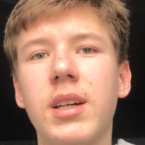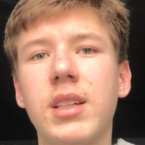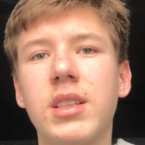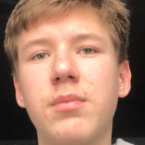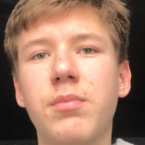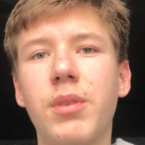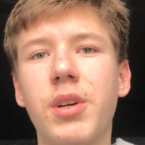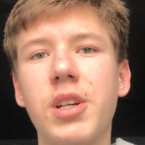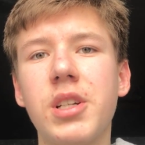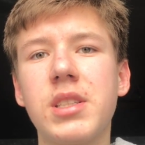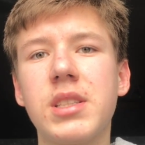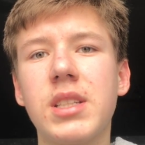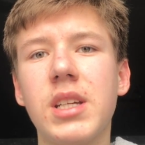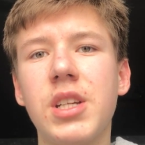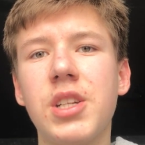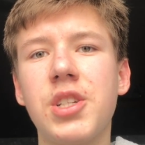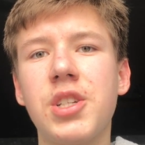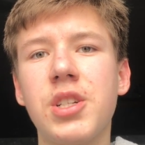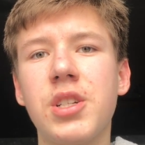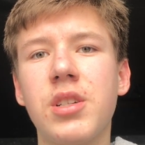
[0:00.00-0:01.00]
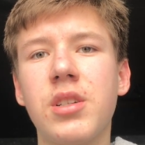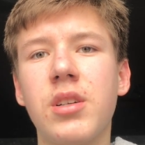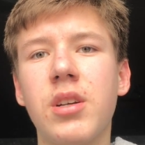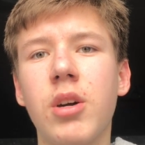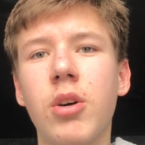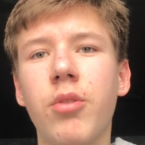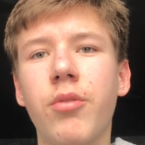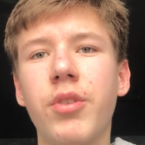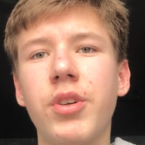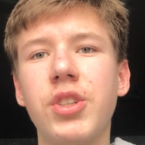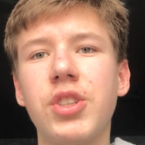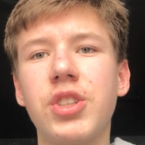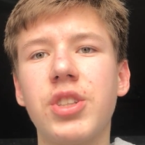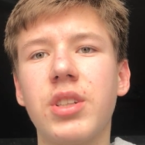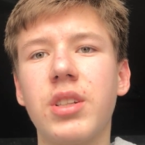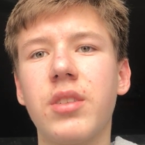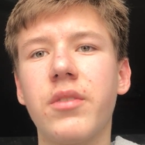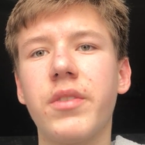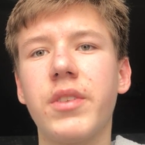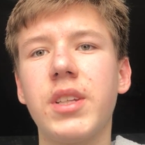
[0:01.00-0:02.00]
spread such of
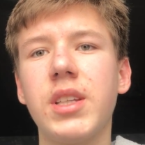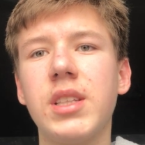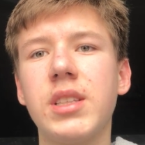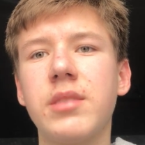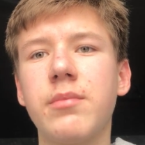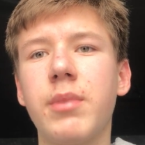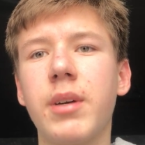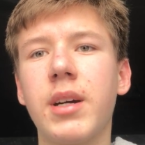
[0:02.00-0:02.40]
ancient NFTs